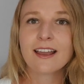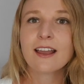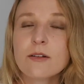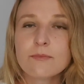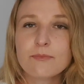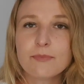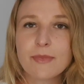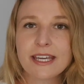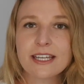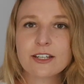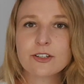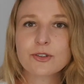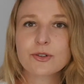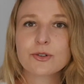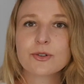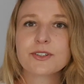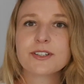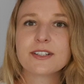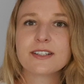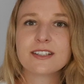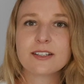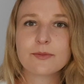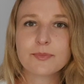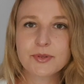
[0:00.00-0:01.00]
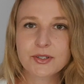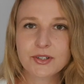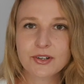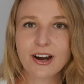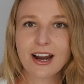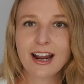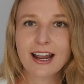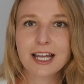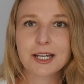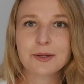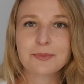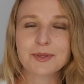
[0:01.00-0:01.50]
Make sure to
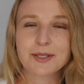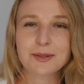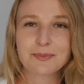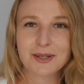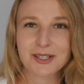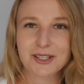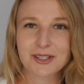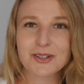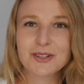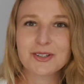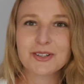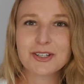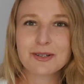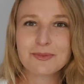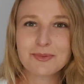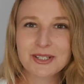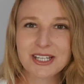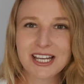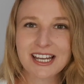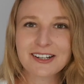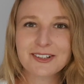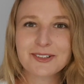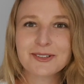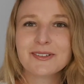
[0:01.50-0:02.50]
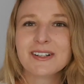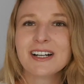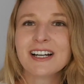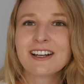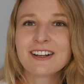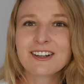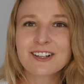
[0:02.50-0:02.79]
subscribe to my YouTube channel,